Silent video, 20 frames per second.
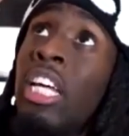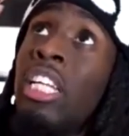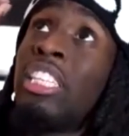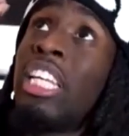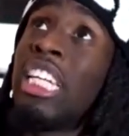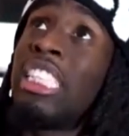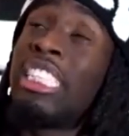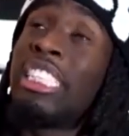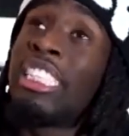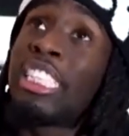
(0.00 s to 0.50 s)

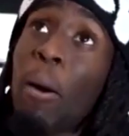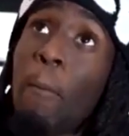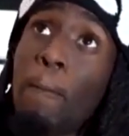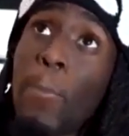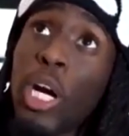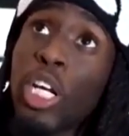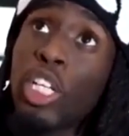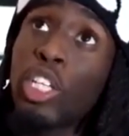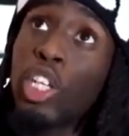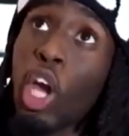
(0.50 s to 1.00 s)
December
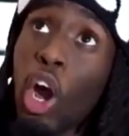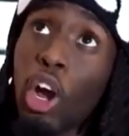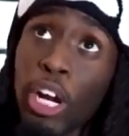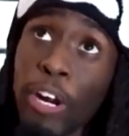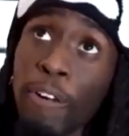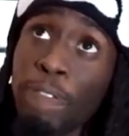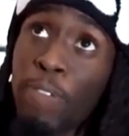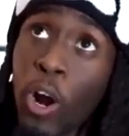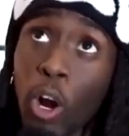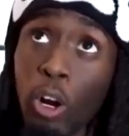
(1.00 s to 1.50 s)

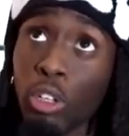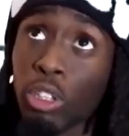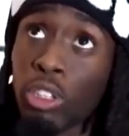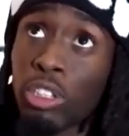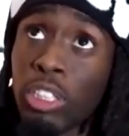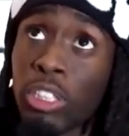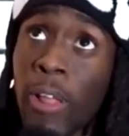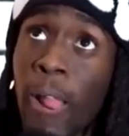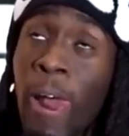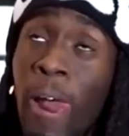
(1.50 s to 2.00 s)
31st,
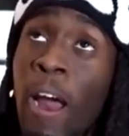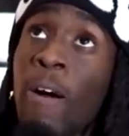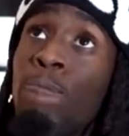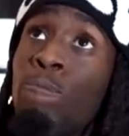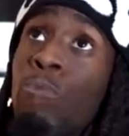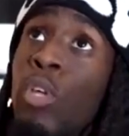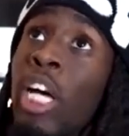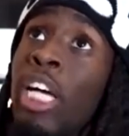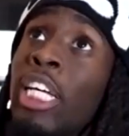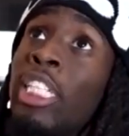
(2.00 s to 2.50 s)

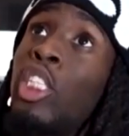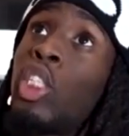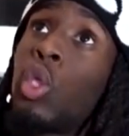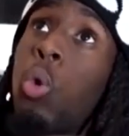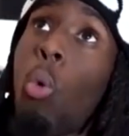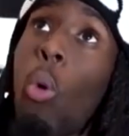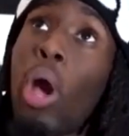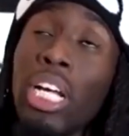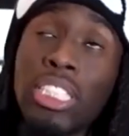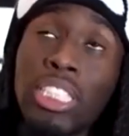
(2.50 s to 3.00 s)

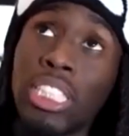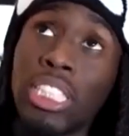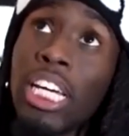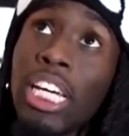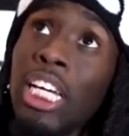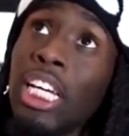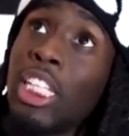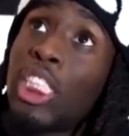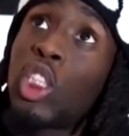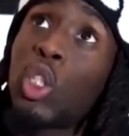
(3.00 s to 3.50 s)

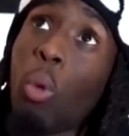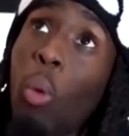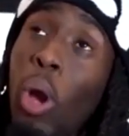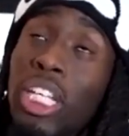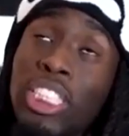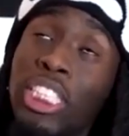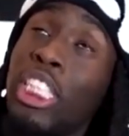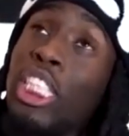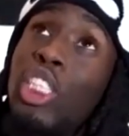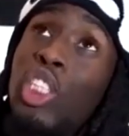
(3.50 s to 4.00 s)

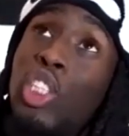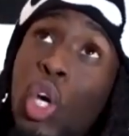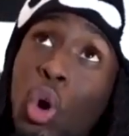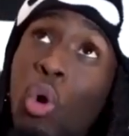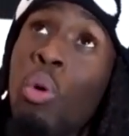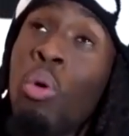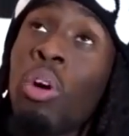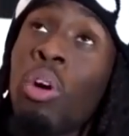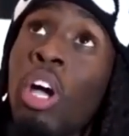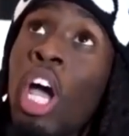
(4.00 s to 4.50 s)
2022.
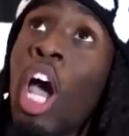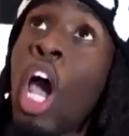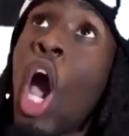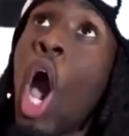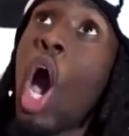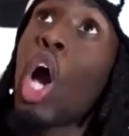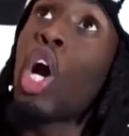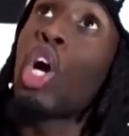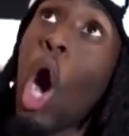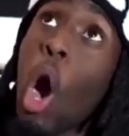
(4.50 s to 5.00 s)

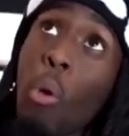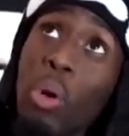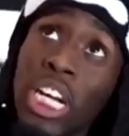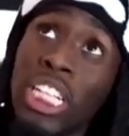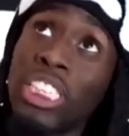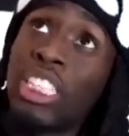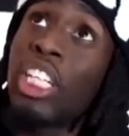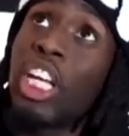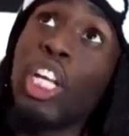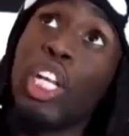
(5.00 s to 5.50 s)
Going into
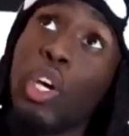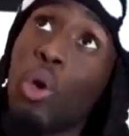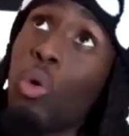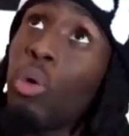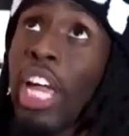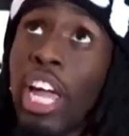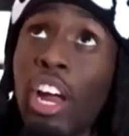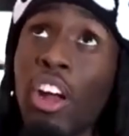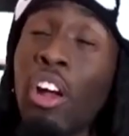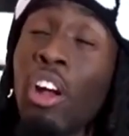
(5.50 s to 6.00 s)
the new
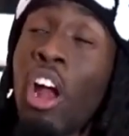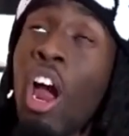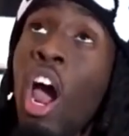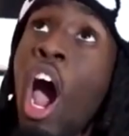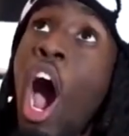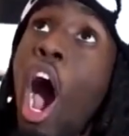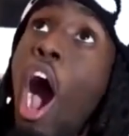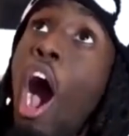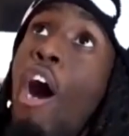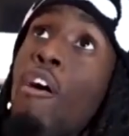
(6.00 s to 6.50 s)
year
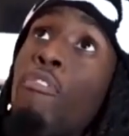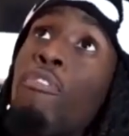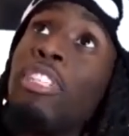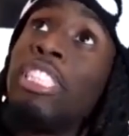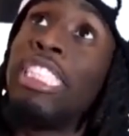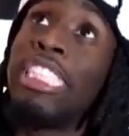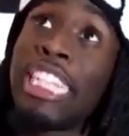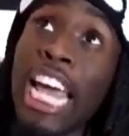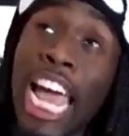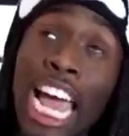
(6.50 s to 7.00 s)
of
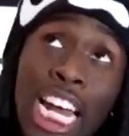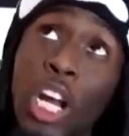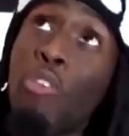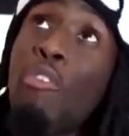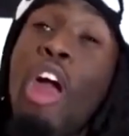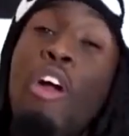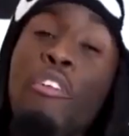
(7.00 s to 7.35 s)
January